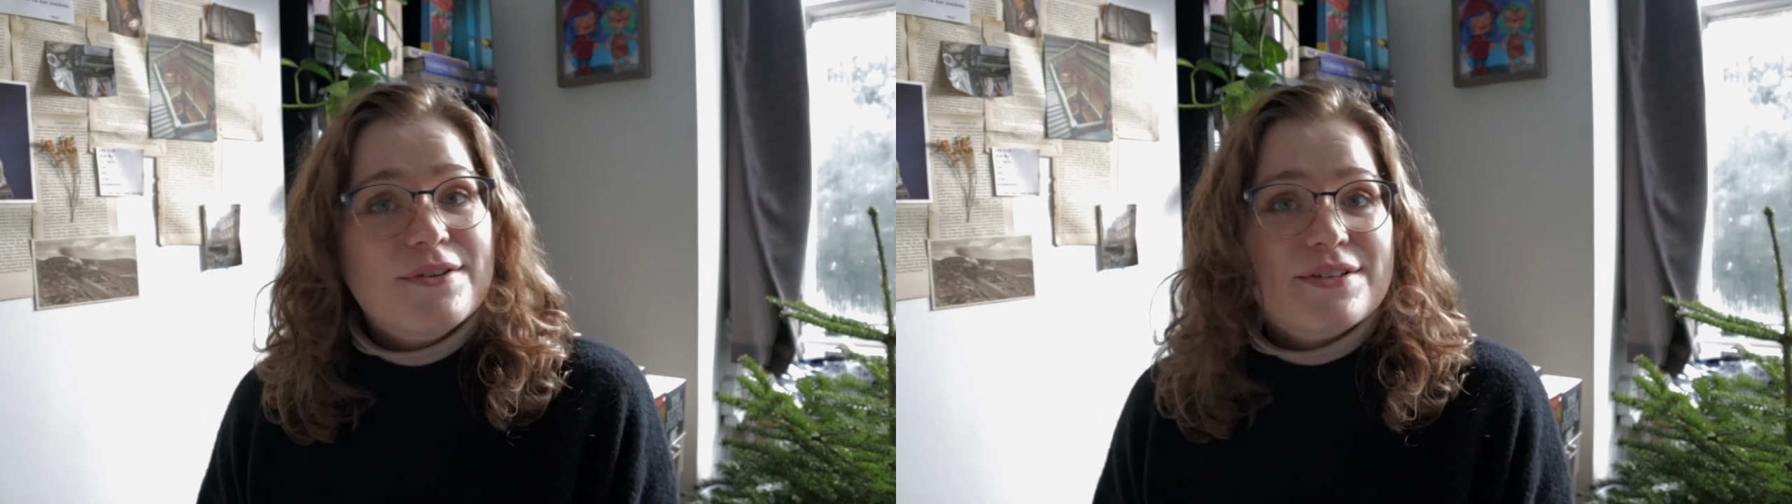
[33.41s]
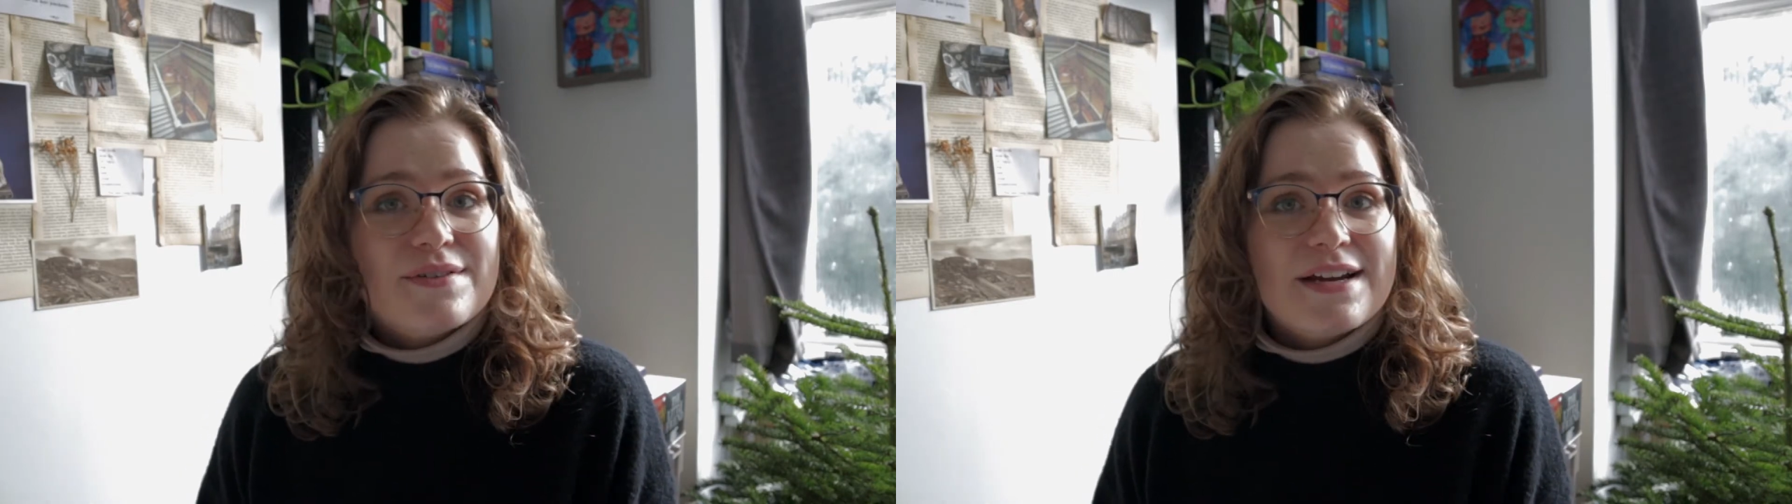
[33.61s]

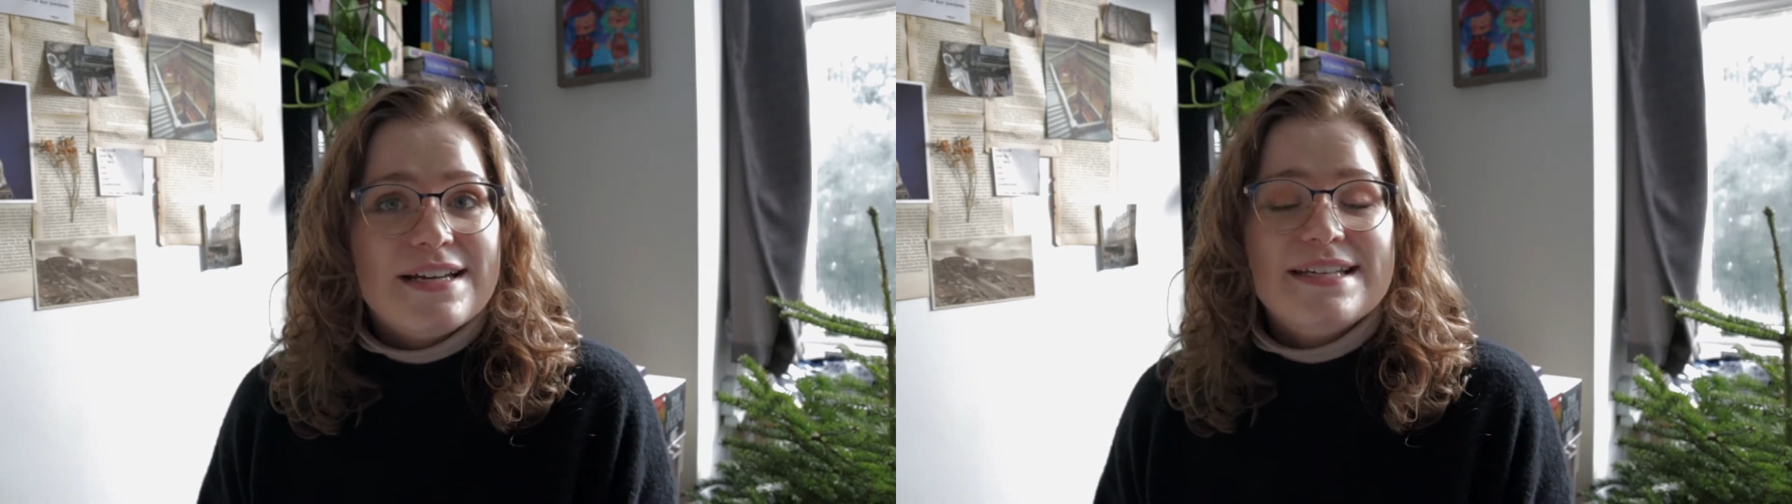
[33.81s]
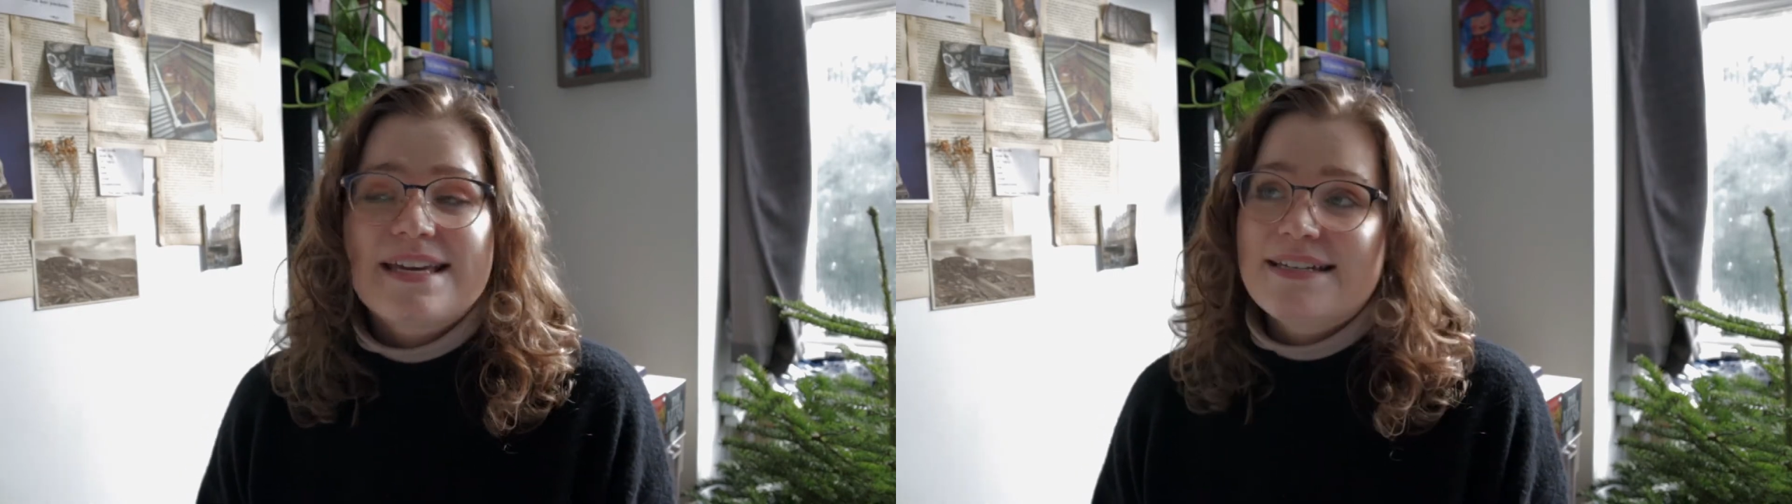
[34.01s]
to
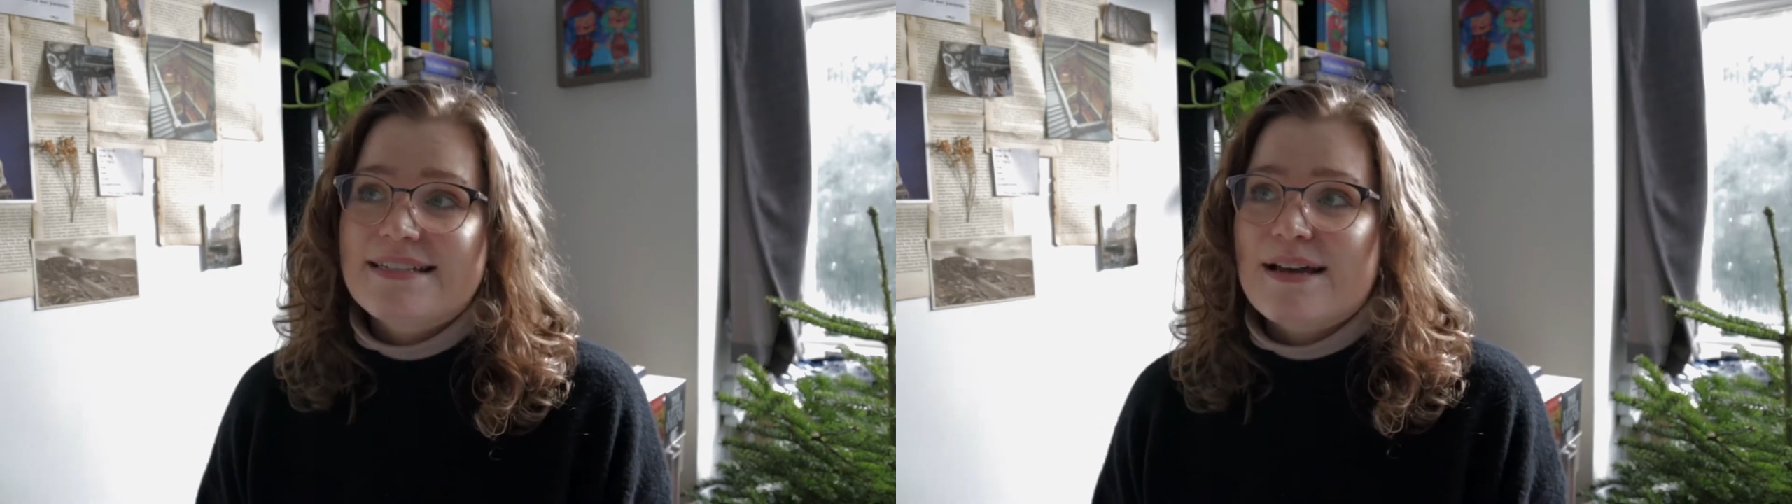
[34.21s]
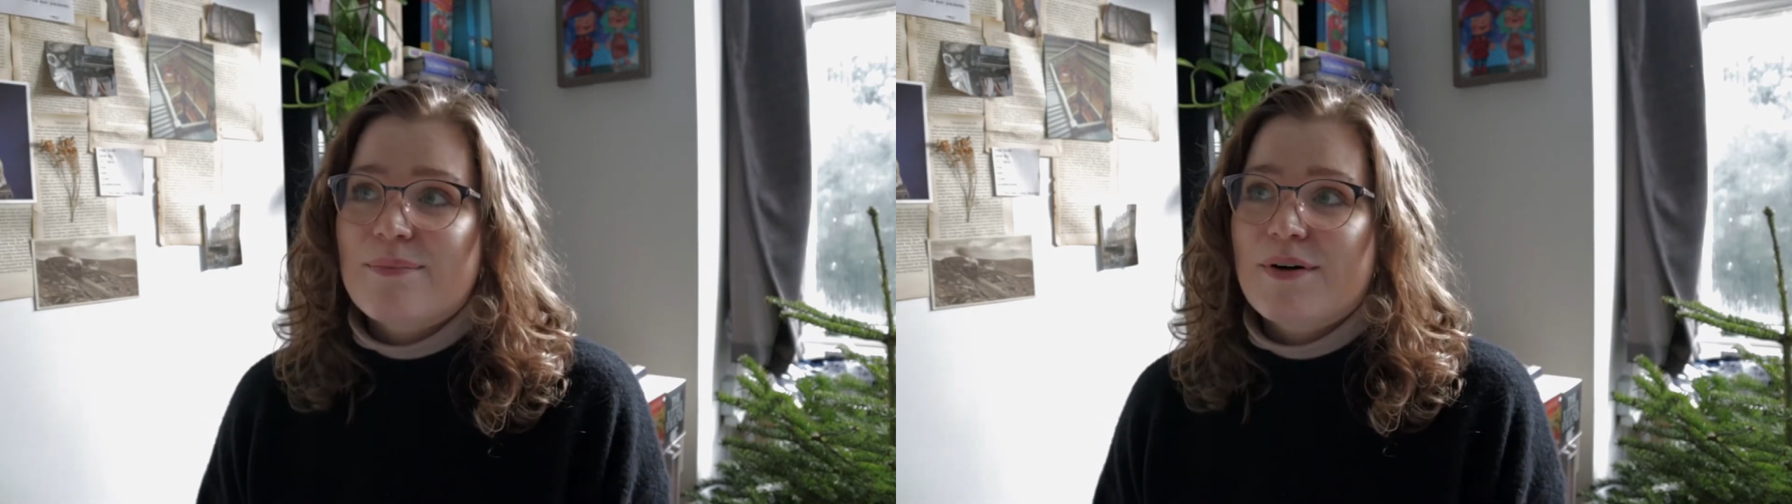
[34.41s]
read in
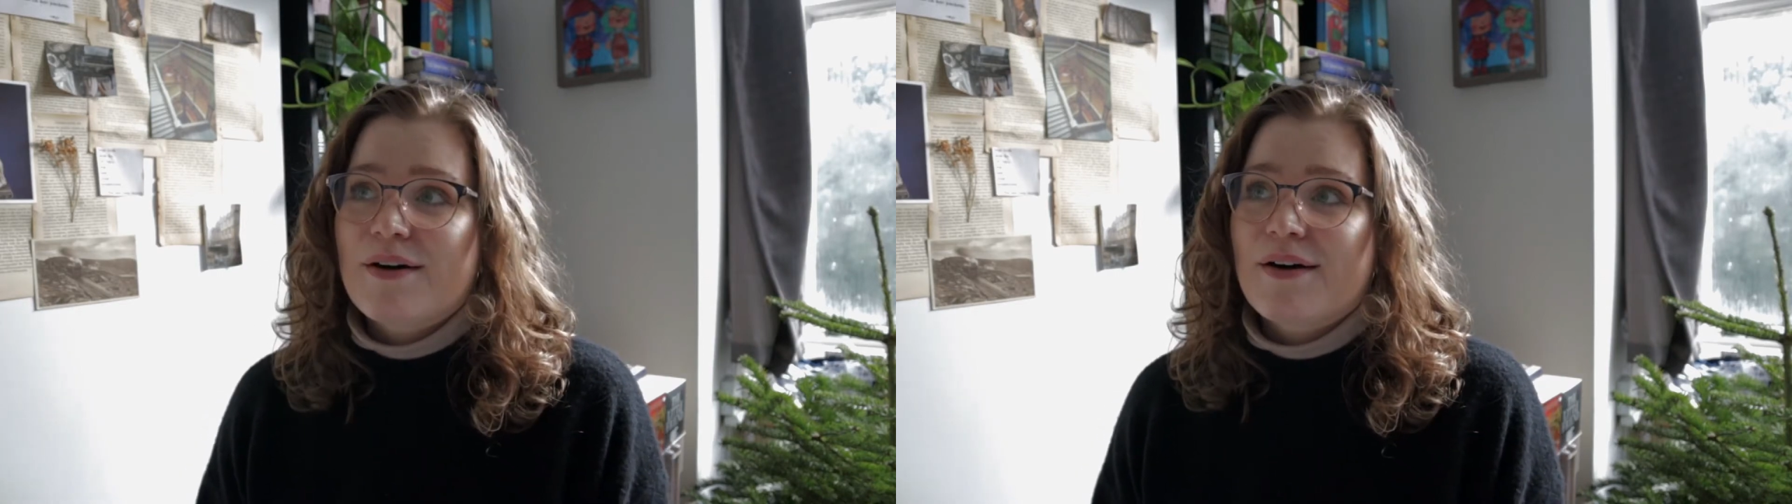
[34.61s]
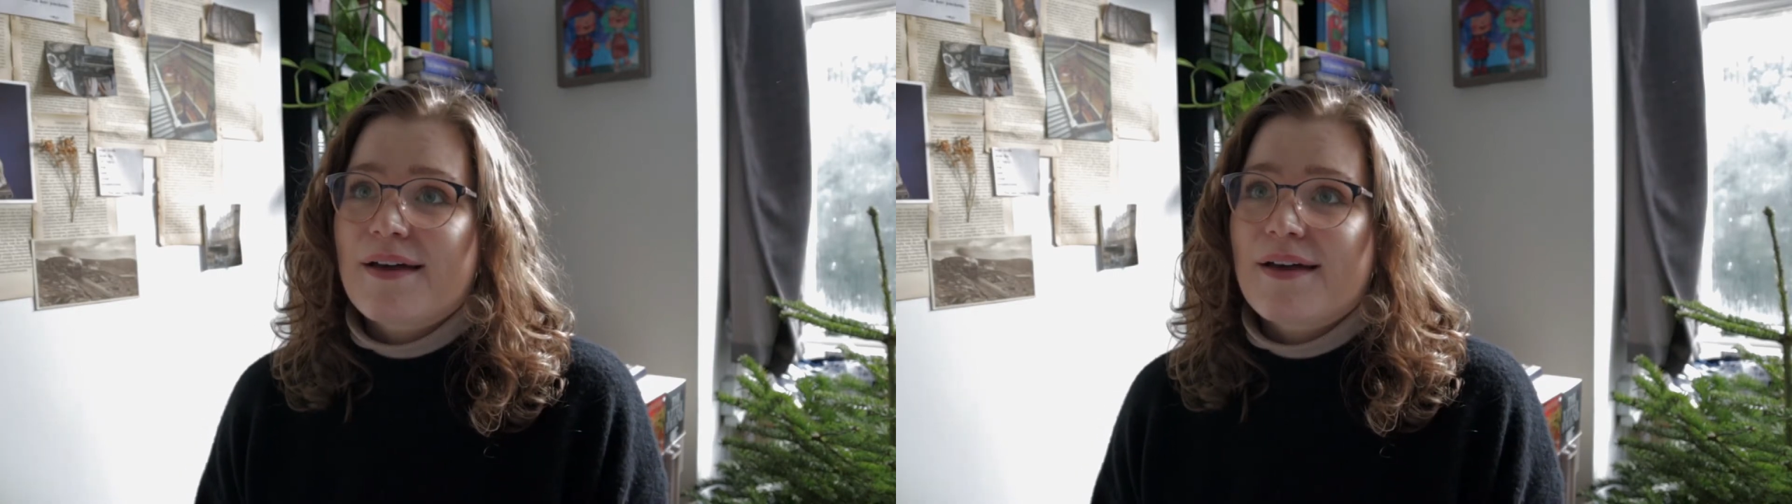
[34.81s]
December.